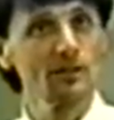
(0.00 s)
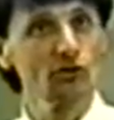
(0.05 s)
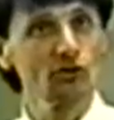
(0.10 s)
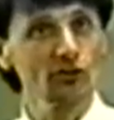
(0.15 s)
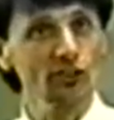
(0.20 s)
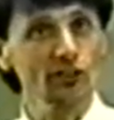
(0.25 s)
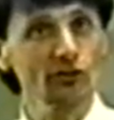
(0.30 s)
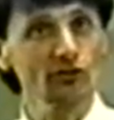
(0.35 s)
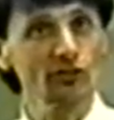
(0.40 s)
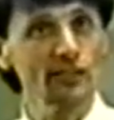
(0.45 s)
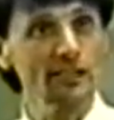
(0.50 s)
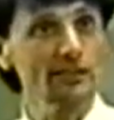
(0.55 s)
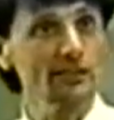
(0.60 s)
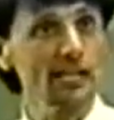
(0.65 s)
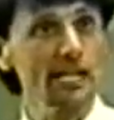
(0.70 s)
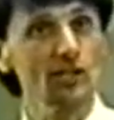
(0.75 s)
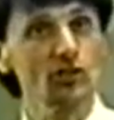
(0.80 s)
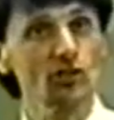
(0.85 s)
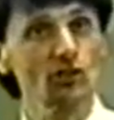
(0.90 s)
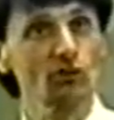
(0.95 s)

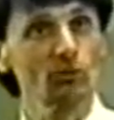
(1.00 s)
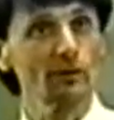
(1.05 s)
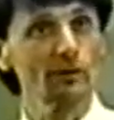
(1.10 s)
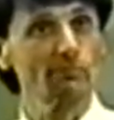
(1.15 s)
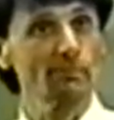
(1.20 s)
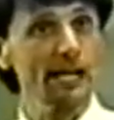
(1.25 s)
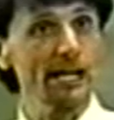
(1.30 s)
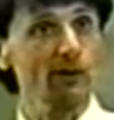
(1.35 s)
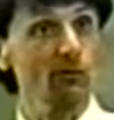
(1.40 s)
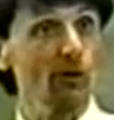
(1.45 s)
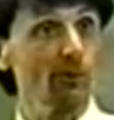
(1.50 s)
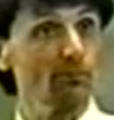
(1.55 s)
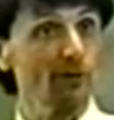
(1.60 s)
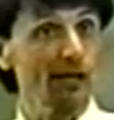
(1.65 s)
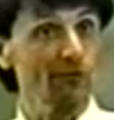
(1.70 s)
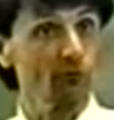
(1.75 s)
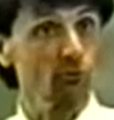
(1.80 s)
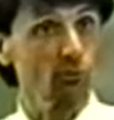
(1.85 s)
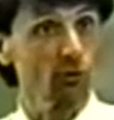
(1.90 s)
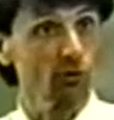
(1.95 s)
16 nations went bankrupt
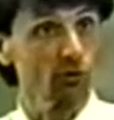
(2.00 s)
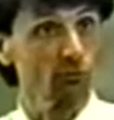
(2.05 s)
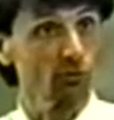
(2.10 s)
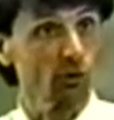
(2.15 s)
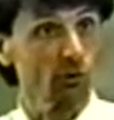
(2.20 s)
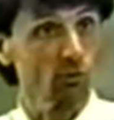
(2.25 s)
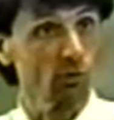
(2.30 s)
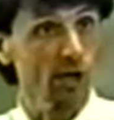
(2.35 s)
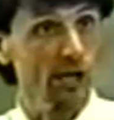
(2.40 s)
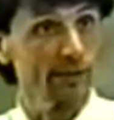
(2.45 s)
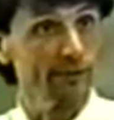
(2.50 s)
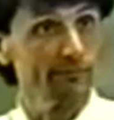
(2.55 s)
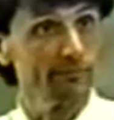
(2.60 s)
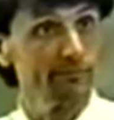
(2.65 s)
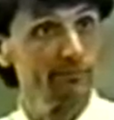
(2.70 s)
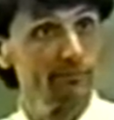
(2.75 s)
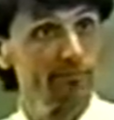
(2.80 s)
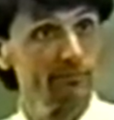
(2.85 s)
after World War I.